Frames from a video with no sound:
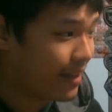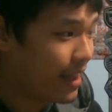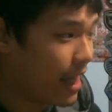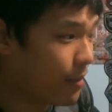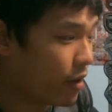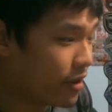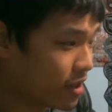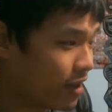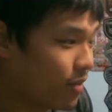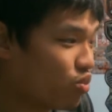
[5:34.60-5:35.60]
MLS
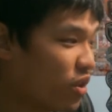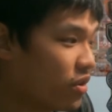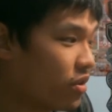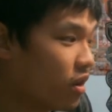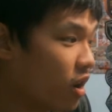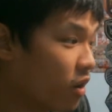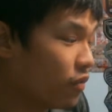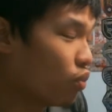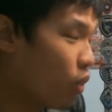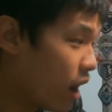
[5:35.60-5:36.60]
Cup winner, of
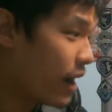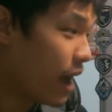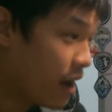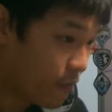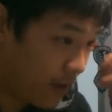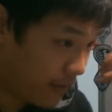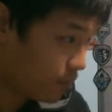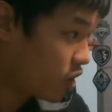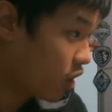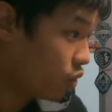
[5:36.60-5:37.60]
why I think
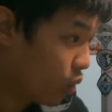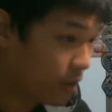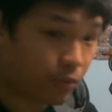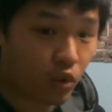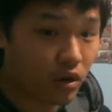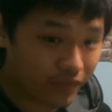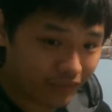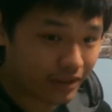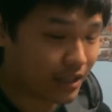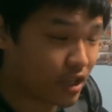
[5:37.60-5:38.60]
on one board
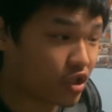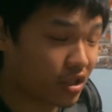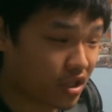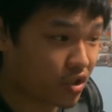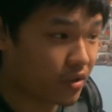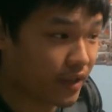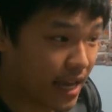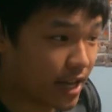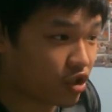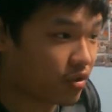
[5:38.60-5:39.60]
they should deserve an
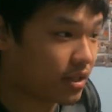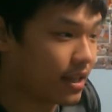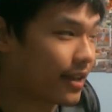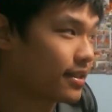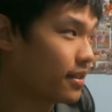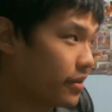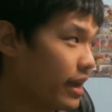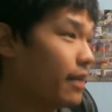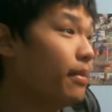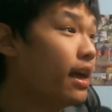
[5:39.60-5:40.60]
asterisk next to their
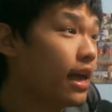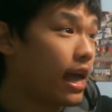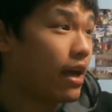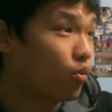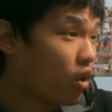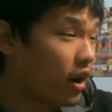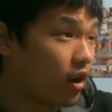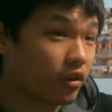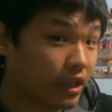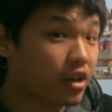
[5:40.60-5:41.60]
name, and why
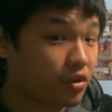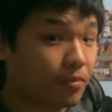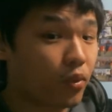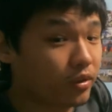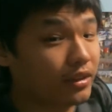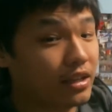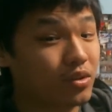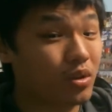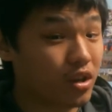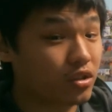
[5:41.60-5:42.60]
on the other board they do
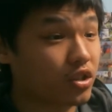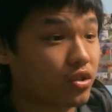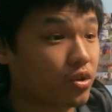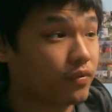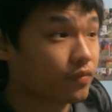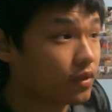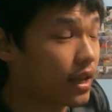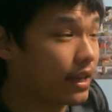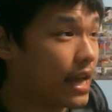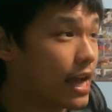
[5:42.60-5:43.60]
not deserve
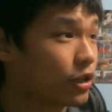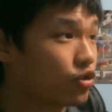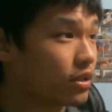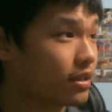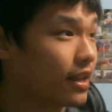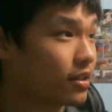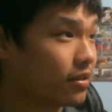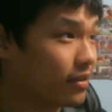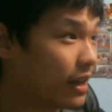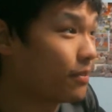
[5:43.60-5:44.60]
an asterisk next to the
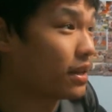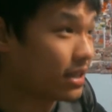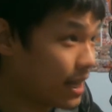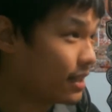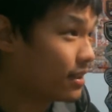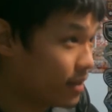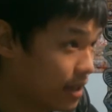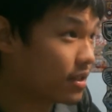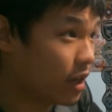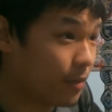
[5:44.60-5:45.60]
name, because that is
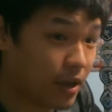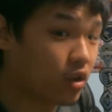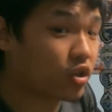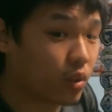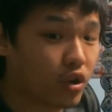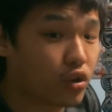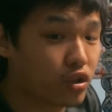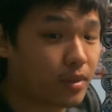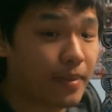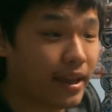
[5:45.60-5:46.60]
going to be also another
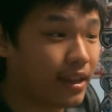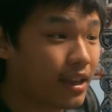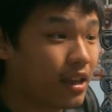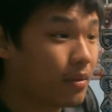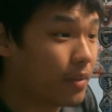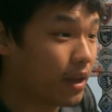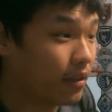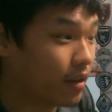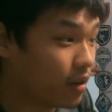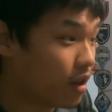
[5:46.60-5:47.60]
debate
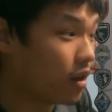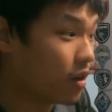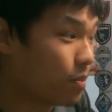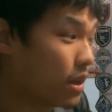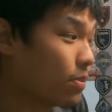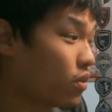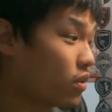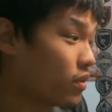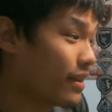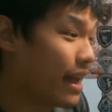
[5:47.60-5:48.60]
a lot of people are
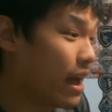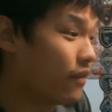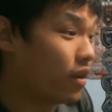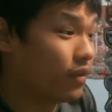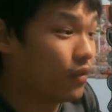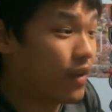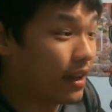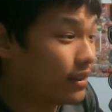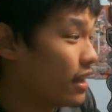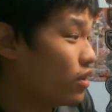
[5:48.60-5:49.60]
going to have, of the fact
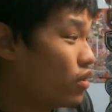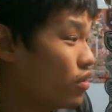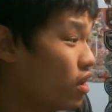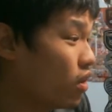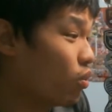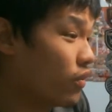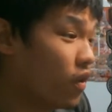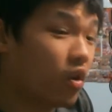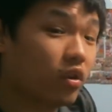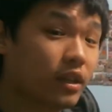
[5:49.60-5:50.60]
that, with
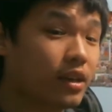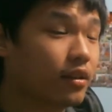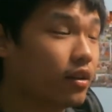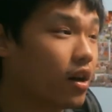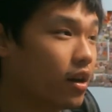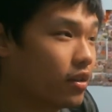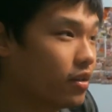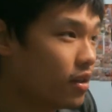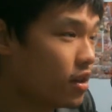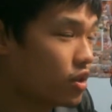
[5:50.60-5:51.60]
all the
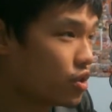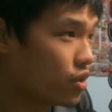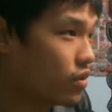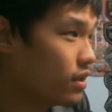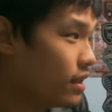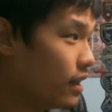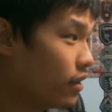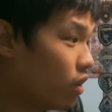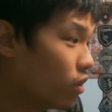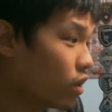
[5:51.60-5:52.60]
uncertainty and
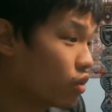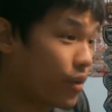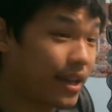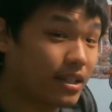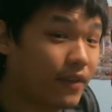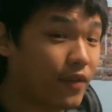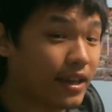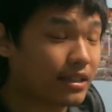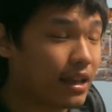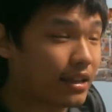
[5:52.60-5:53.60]
all the crazy things
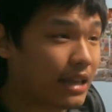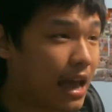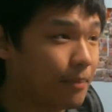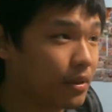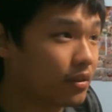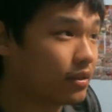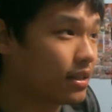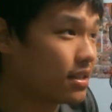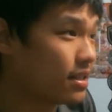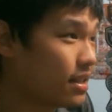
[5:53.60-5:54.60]
that has happened
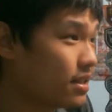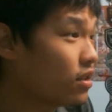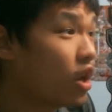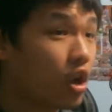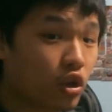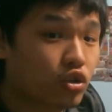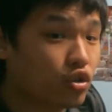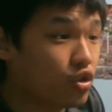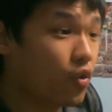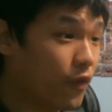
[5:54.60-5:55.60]
this season, do
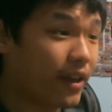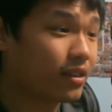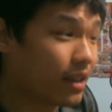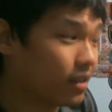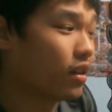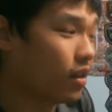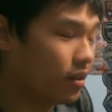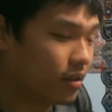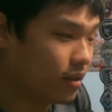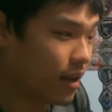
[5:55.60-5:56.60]
you think that
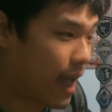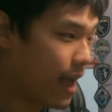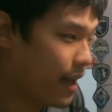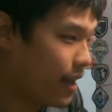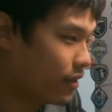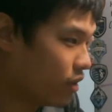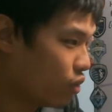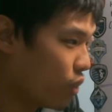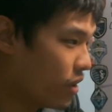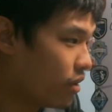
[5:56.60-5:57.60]
the
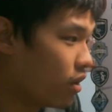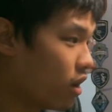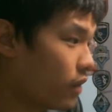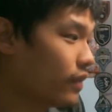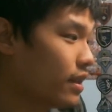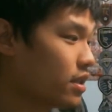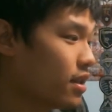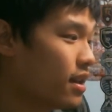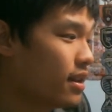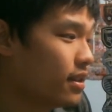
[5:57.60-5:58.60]
winner of
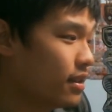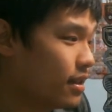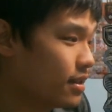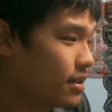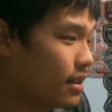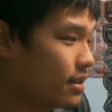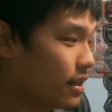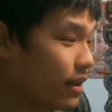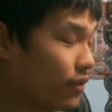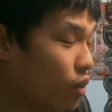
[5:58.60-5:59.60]
this season
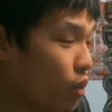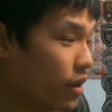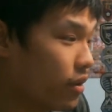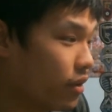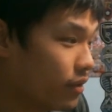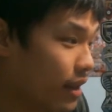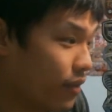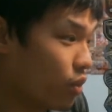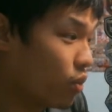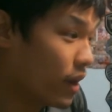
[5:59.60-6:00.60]
and the winner that
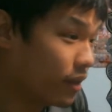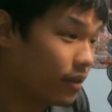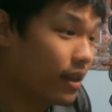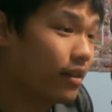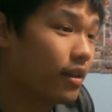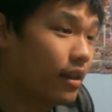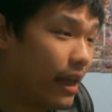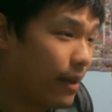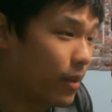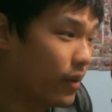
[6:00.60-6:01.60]
will win
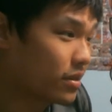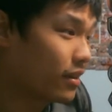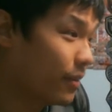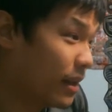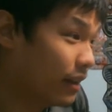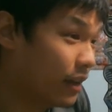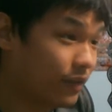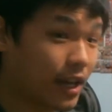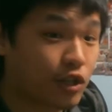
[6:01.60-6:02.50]
MLS Cup and lift that